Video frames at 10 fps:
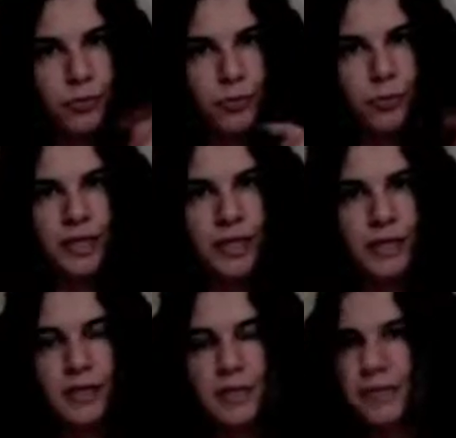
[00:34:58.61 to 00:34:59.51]
We
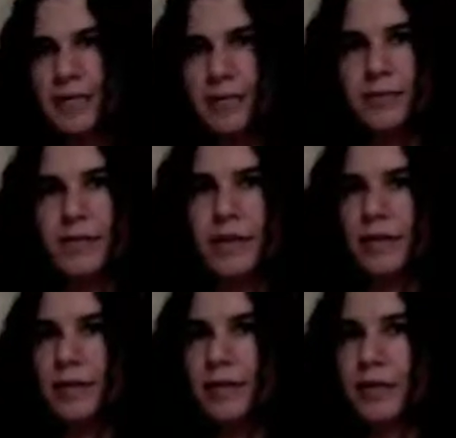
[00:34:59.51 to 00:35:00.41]
sometimes they
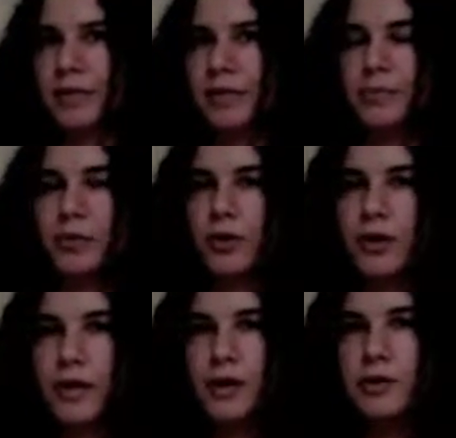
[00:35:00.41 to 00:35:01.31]
eliminate the
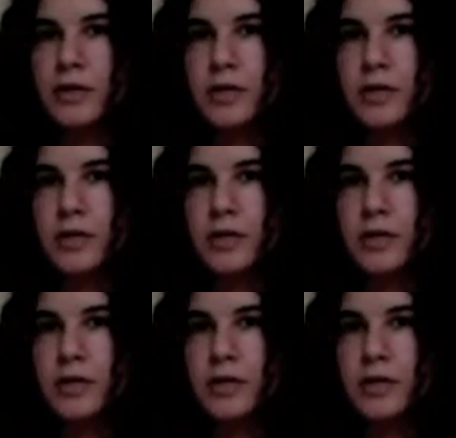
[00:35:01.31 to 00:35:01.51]
pronoun.